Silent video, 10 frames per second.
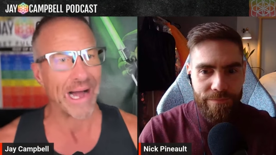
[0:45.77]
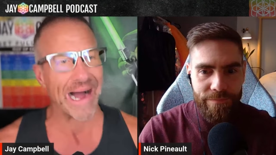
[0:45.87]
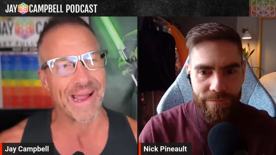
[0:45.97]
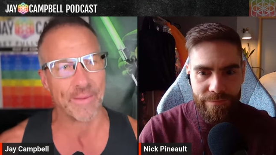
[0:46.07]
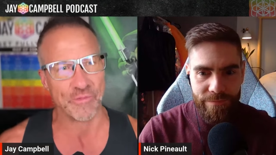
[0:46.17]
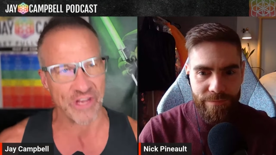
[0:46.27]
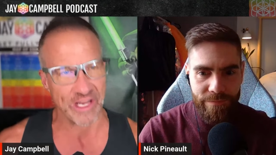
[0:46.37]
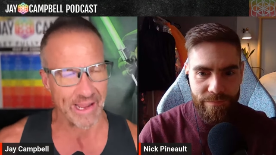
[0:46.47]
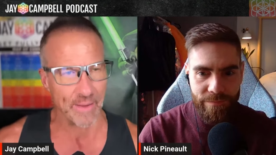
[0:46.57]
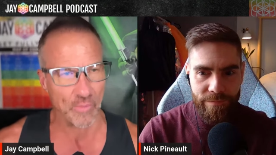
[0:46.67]
Speaker 1: I am Jay
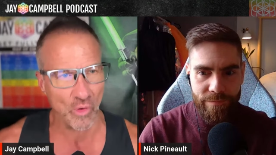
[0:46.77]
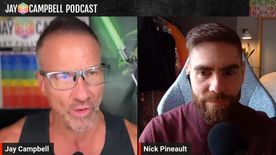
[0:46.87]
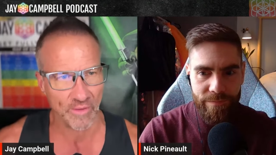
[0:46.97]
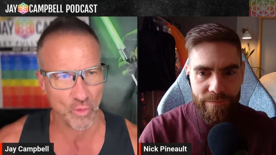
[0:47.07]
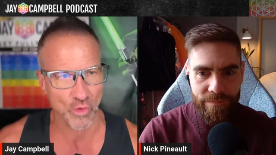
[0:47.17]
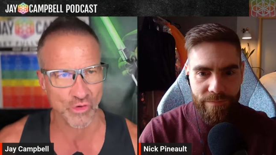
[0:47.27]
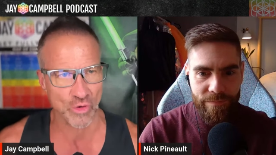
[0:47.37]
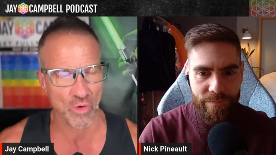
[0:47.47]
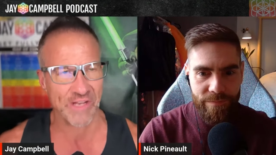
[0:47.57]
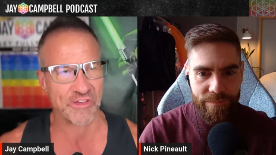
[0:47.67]
Campbell. And of course, you are
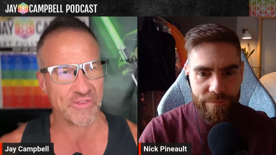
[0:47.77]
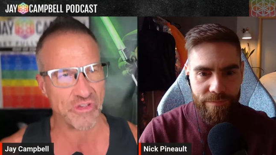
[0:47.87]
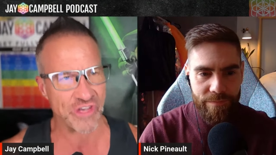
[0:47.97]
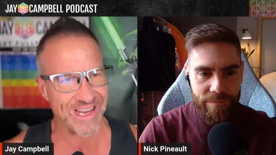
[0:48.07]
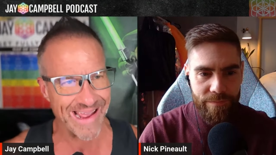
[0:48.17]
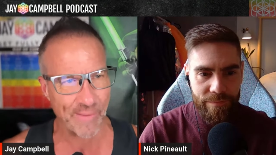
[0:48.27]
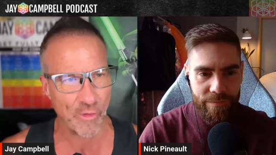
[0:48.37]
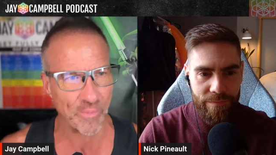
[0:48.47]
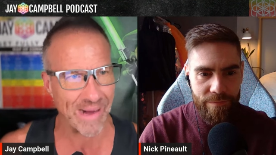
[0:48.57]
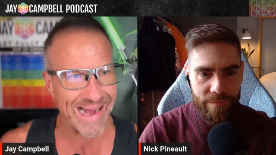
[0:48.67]
watching the Jay Campbell
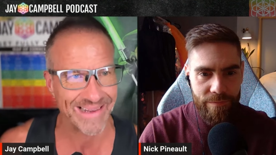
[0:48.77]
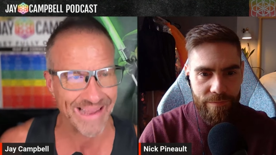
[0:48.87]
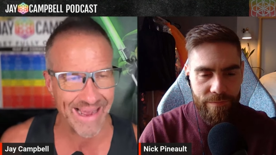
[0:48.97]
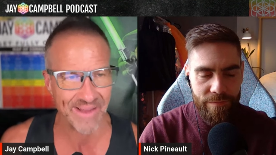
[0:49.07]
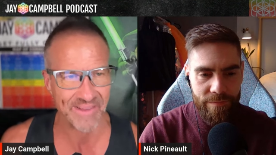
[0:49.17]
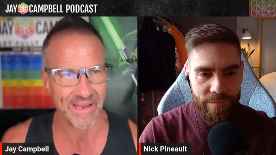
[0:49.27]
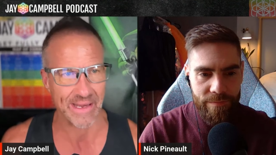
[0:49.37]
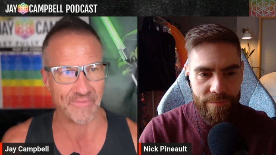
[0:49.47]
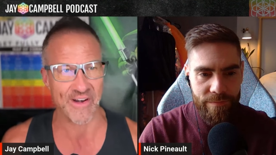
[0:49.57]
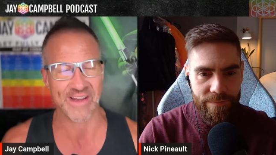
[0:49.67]
podcast. And I'm
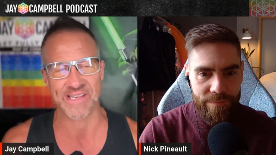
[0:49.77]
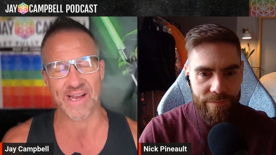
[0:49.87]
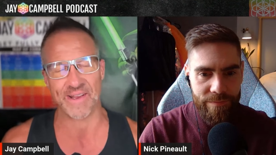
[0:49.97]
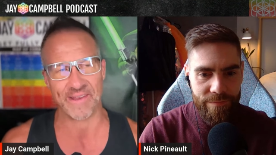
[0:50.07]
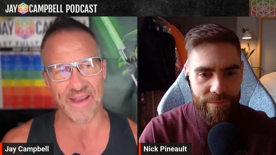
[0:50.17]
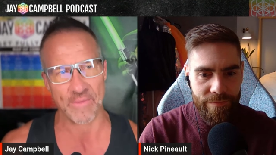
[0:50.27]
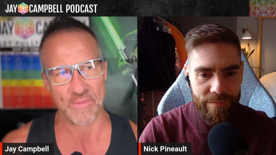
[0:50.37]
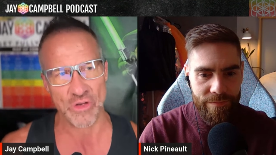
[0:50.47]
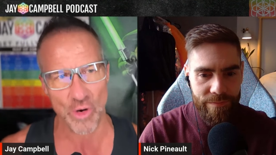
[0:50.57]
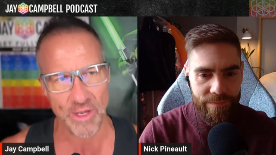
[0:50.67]
very excited today to be
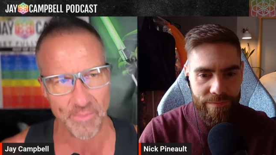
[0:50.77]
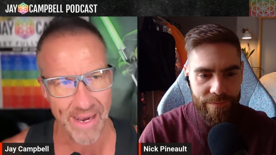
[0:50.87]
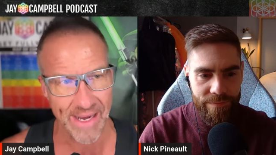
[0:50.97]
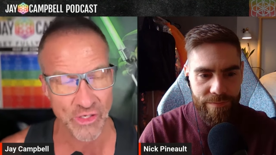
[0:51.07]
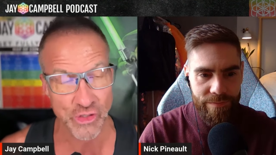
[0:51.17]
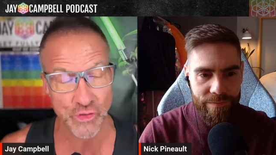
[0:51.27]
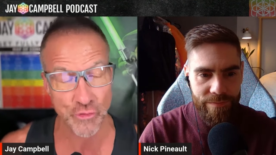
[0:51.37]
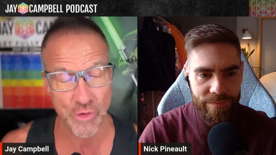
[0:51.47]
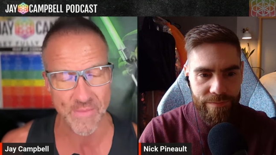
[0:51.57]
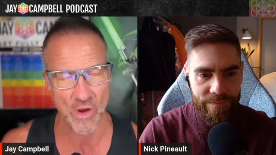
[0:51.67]
joined in my
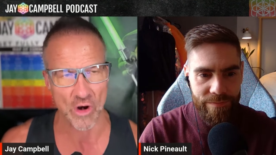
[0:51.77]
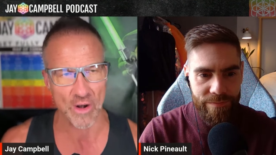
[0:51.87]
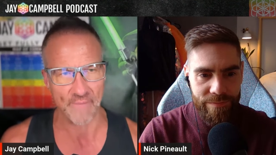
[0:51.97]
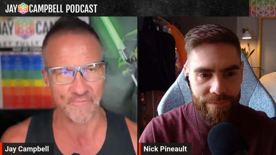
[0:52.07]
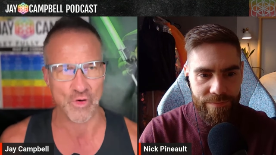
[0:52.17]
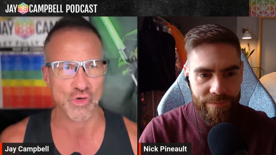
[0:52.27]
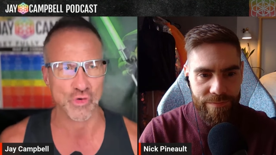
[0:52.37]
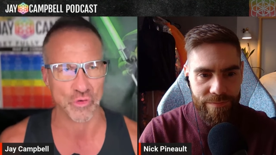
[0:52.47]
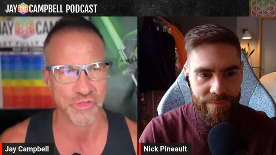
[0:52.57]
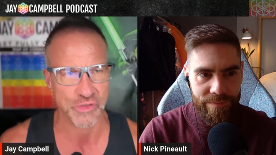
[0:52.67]
StreamYard
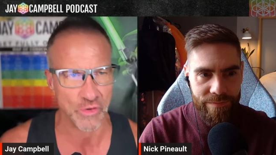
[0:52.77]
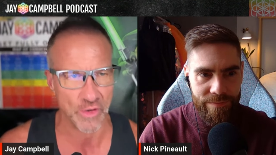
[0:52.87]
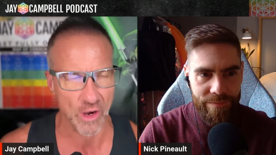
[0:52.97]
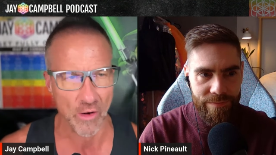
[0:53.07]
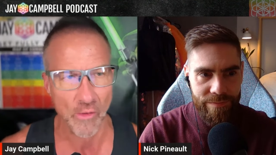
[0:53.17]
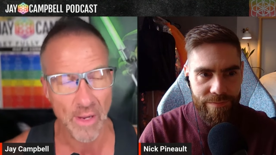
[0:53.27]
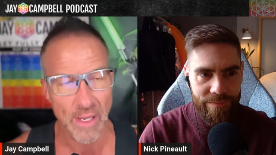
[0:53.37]
virtual studio